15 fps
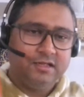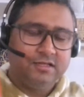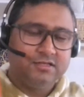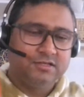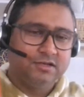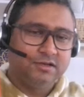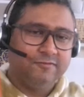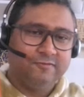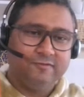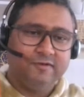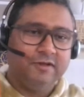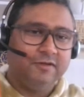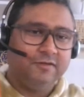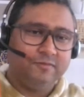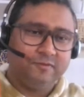So if
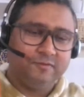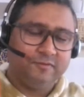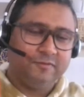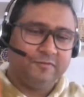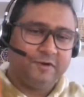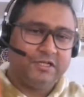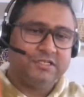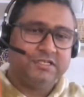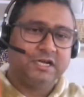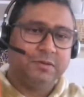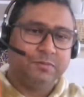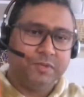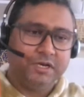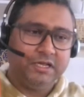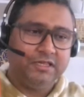it is a
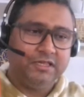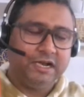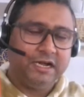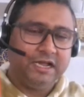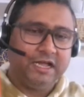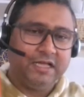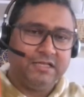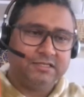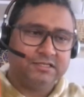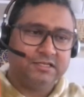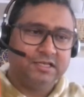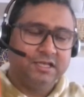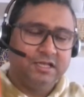company that has